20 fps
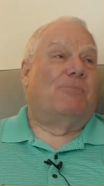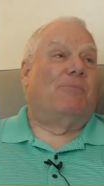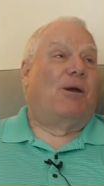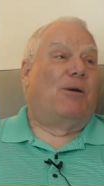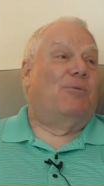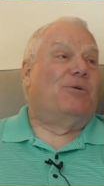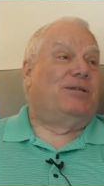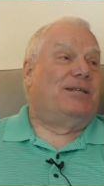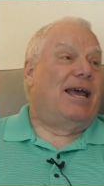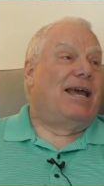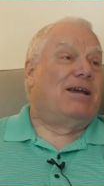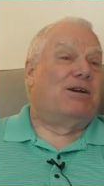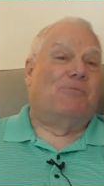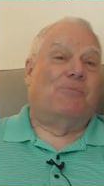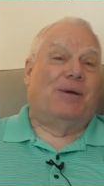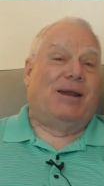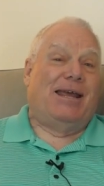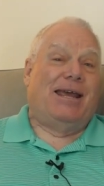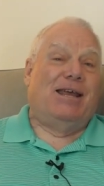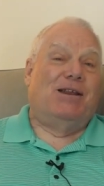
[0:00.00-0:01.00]
somebody would take
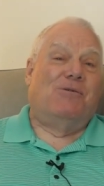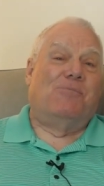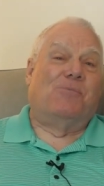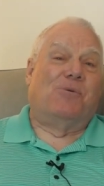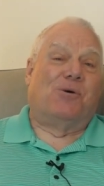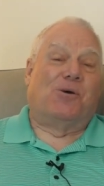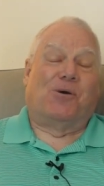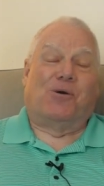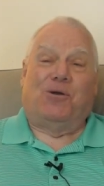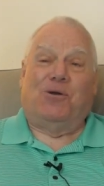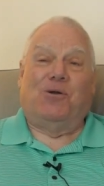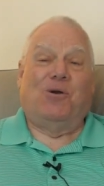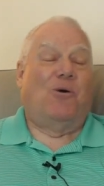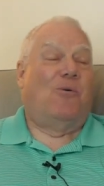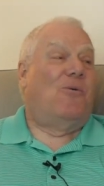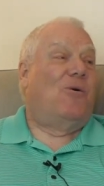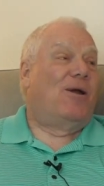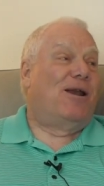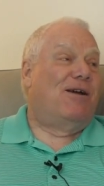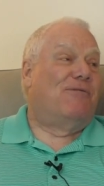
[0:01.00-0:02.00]
them and eat them, or you
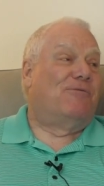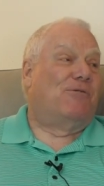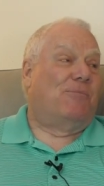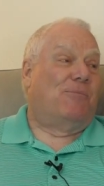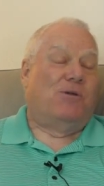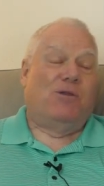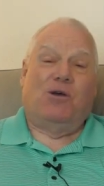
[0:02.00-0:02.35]
know, whatever?